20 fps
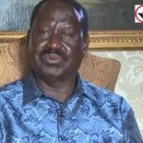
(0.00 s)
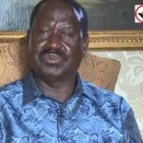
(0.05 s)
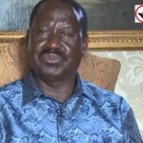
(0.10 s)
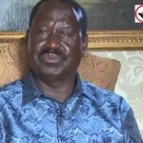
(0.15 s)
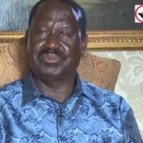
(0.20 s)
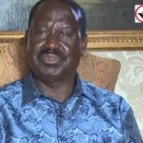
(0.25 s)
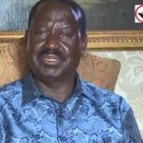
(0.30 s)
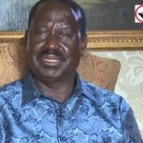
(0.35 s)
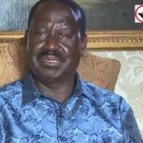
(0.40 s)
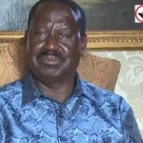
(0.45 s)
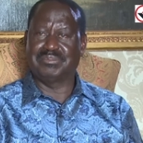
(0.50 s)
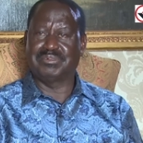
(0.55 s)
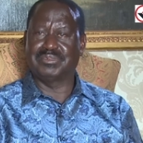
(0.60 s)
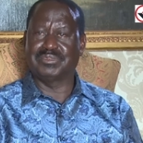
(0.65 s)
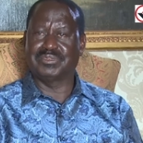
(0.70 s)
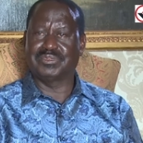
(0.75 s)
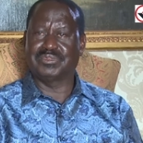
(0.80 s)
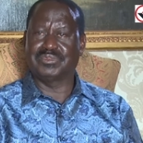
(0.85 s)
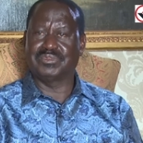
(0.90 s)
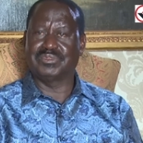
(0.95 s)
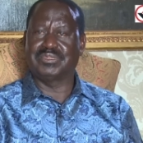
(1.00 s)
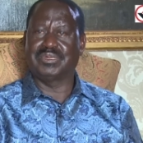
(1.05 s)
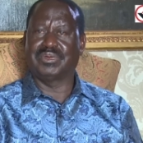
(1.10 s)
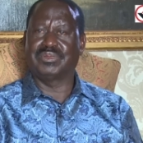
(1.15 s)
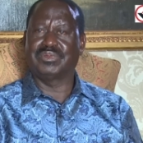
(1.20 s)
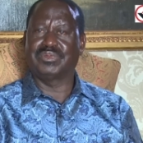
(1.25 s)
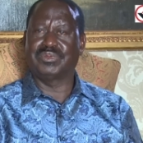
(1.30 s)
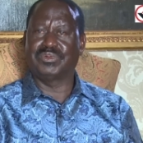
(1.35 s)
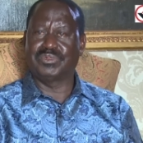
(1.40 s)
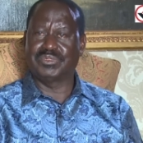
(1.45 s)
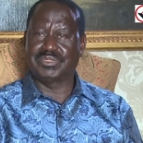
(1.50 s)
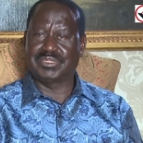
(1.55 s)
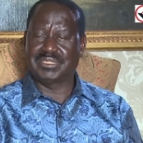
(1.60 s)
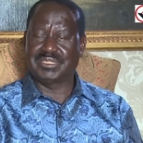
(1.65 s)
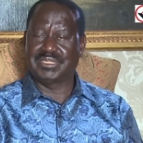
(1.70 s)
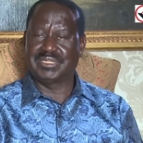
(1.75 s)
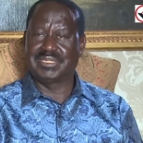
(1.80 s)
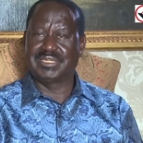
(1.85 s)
could be able to download